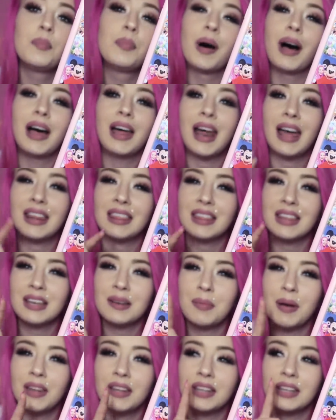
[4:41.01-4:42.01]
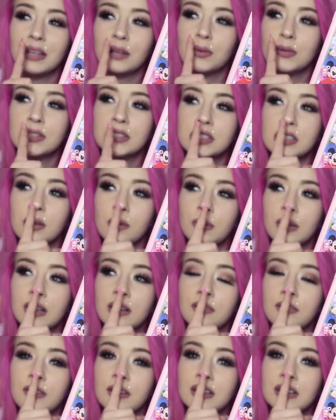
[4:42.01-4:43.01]
but I think my link will still
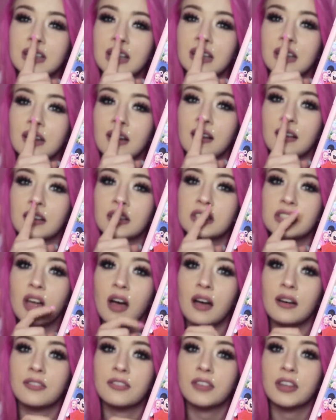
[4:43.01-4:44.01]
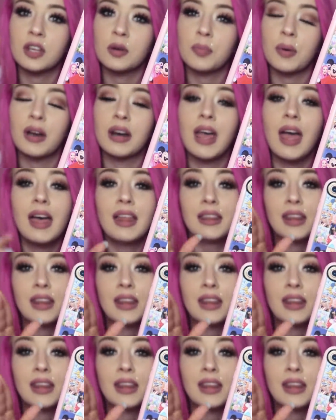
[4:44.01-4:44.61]
work for $10 off coupon.